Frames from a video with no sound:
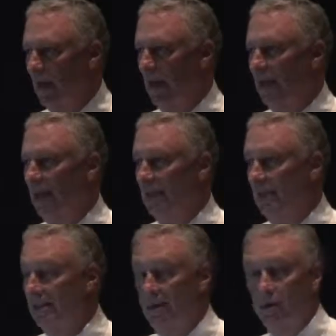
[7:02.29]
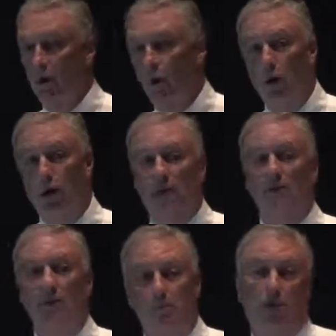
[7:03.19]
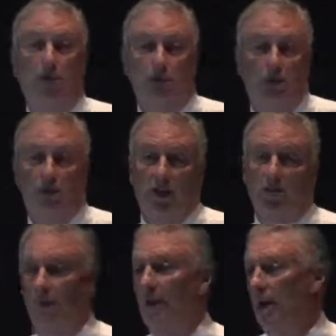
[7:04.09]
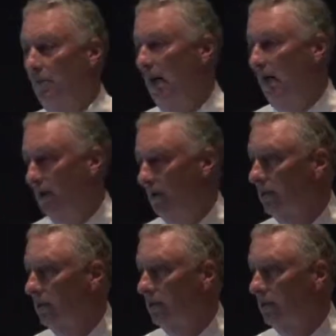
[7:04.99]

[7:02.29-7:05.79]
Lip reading: making that decision, or even purchasing for that matter?